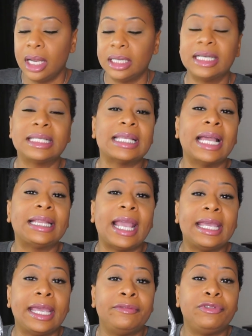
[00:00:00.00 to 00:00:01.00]
Looks like
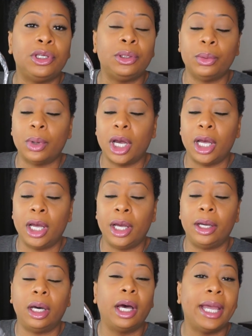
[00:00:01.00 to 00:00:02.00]
they give you
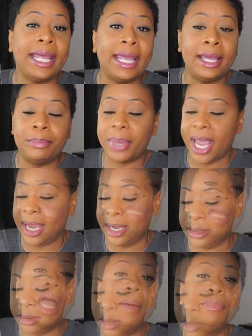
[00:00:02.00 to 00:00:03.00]
a
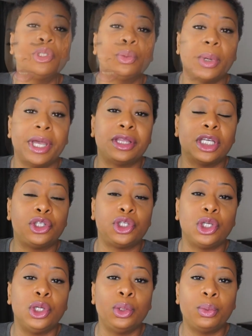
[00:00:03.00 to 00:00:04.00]
headband. Comes with
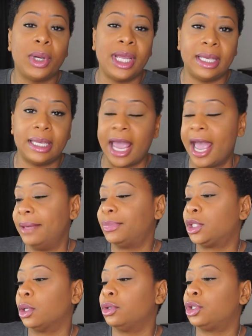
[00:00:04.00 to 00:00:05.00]
2 wig
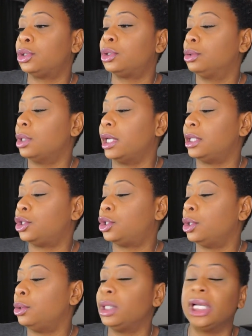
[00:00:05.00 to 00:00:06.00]
caps, so it's
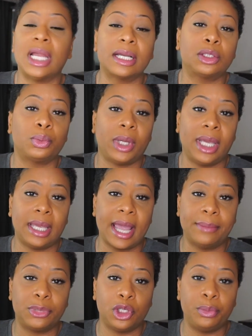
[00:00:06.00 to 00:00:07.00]
2 deluxe wig
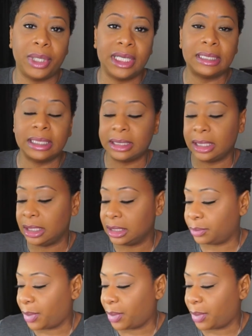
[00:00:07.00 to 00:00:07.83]
cap, 2 pieces in this